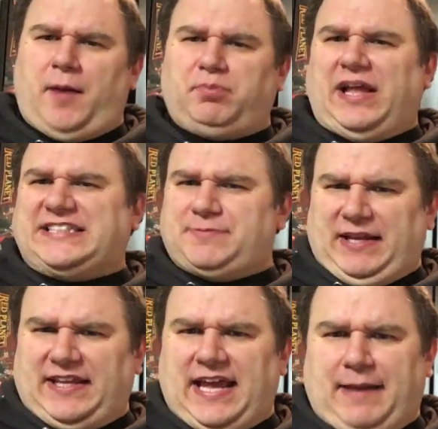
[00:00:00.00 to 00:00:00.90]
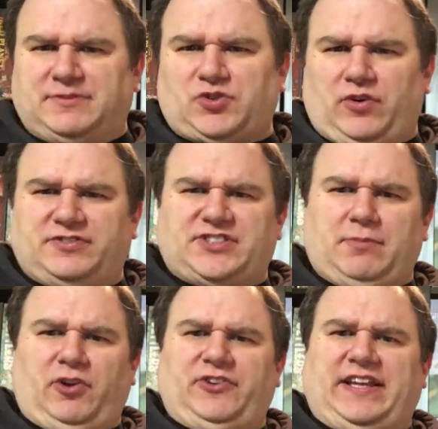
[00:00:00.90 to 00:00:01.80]
placement game, sort of
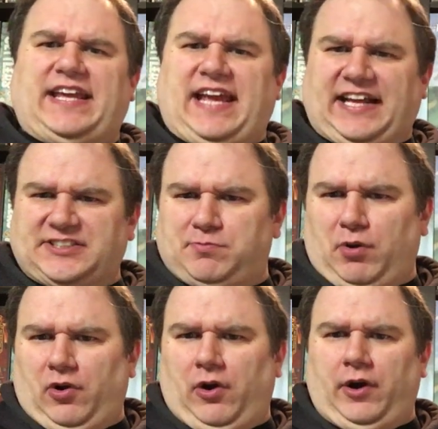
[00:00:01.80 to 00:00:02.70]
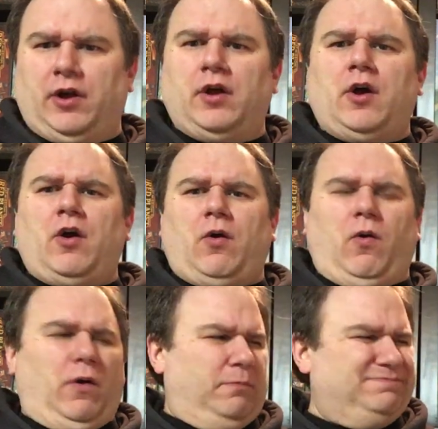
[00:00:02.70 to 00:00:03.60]
similar to Kingsburg,
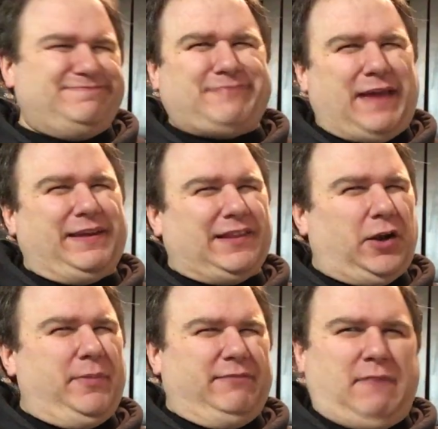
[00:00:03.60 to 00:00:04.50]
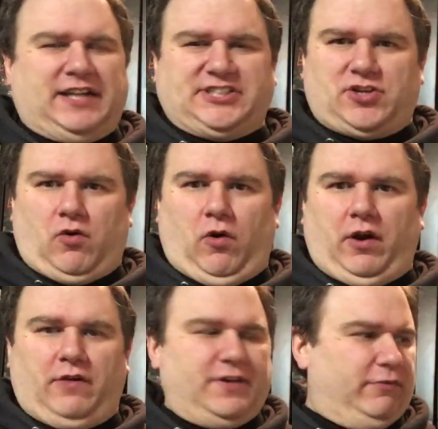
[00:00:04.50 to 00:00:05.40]
or maybe a little bit of
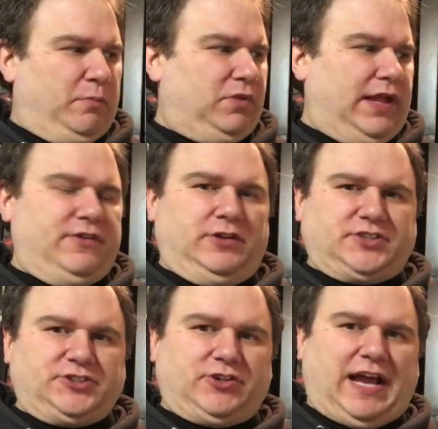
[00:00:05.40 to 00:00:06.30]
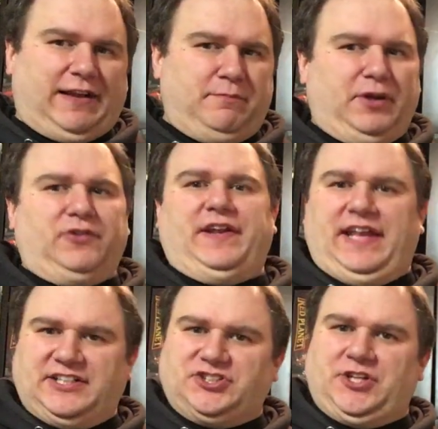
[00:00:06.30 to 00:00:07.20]
Machikoro if you ever played those, because you're kind of building an
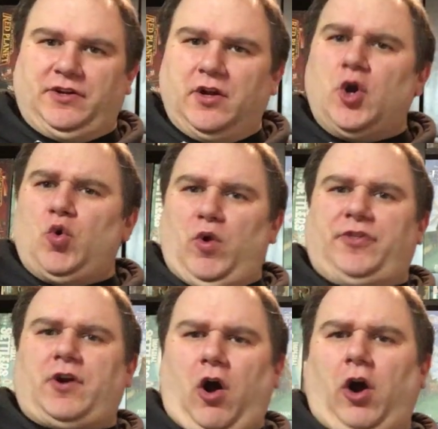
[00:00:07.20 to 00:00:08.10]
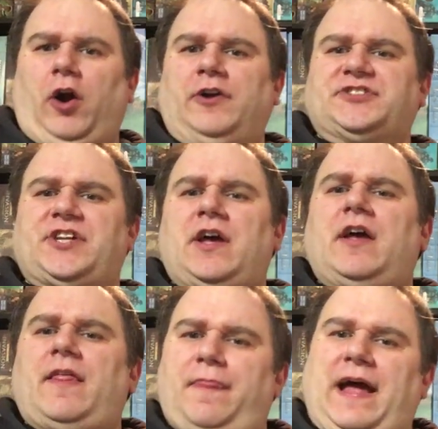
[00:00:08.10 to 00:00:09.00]
engine with cards
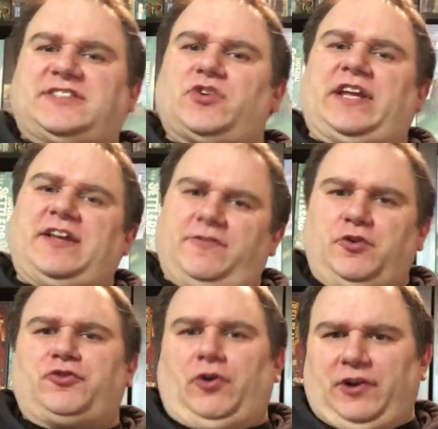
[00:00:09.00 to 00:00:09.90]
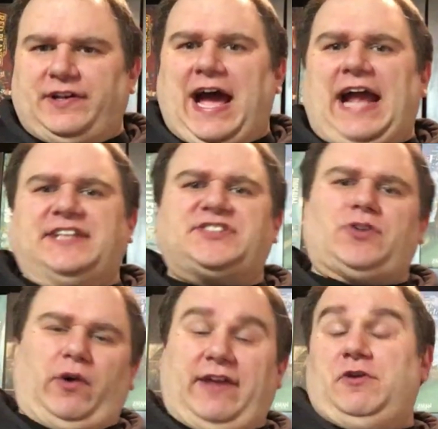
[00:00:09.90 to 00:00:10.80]
that's going to give you certain
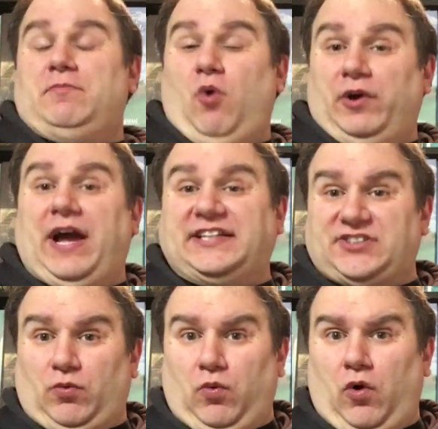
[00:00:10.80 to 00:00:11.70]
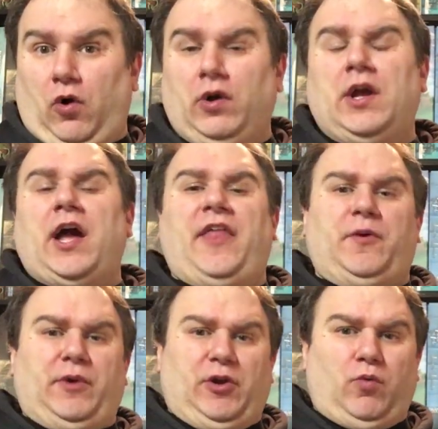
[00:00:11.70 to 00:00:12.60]
dice or give you more dice to roll, and
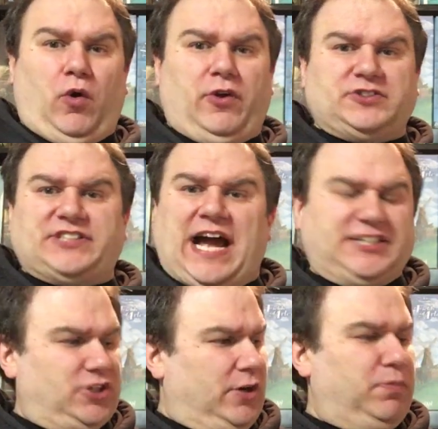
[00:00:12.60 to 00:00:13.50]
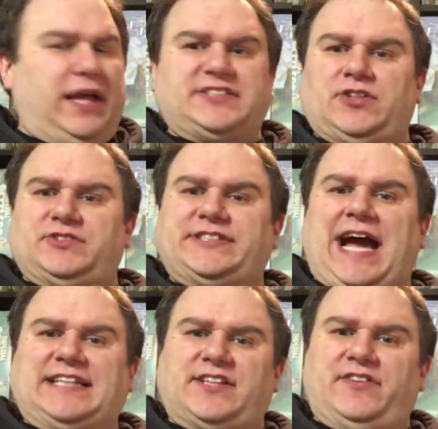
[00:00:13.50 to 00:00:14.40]
then when you roll those dice, you're going to place those
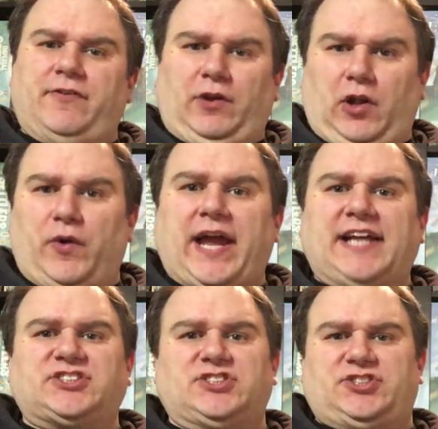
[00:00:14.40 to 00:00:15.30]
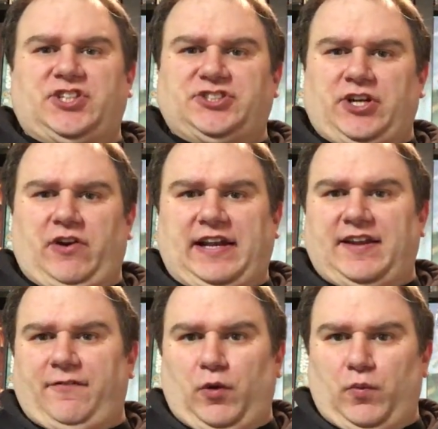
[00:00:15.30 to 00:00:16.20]
dice in different locations to generate
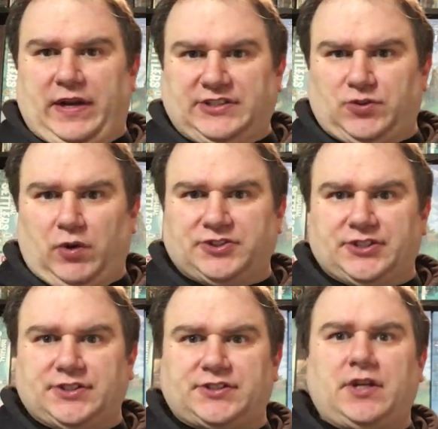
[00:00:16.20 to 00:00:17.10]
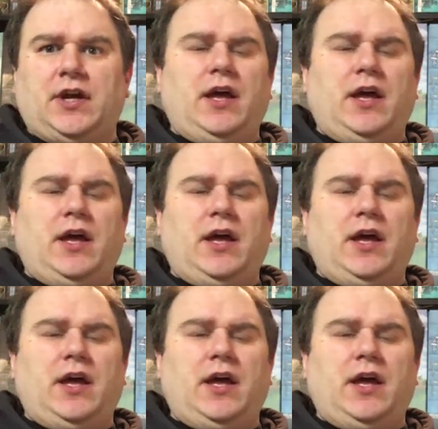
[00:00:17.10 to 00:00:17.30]
different resources,